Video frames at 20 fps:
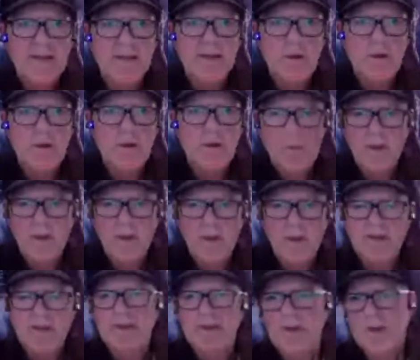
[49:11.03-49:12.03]
who
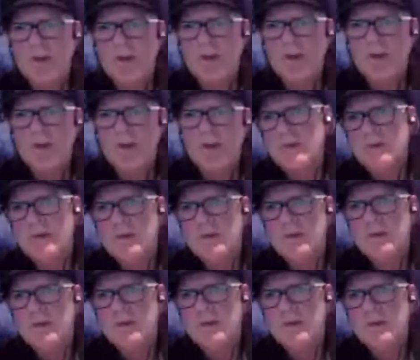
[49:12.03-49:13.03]
wanted to
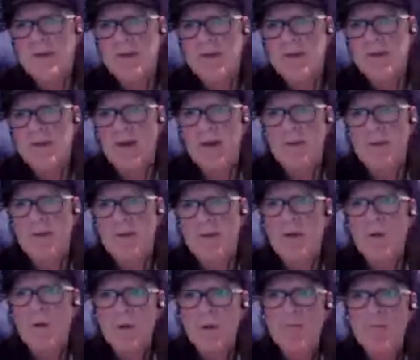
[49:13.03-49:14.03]

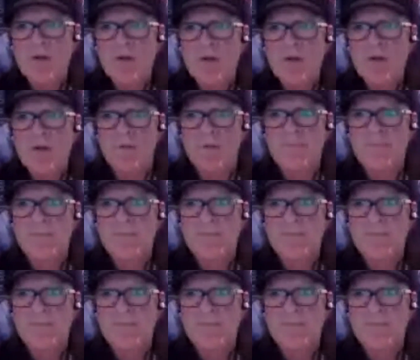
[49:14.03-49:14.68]
go on a mission,